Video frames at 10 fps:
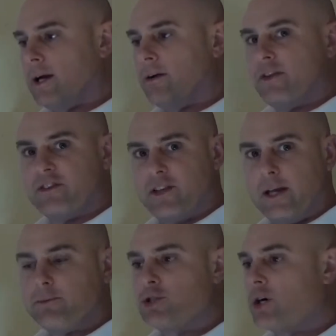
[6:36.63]
of the
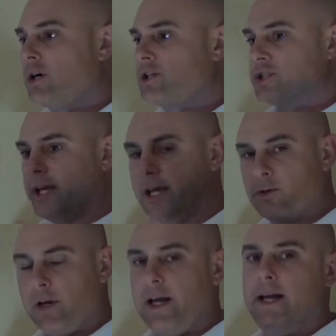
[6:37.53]
same charge, they
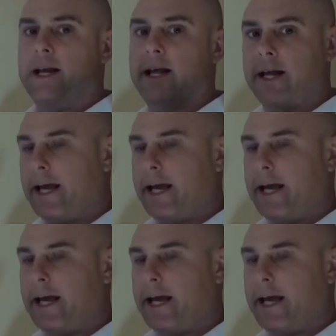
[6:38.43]
create an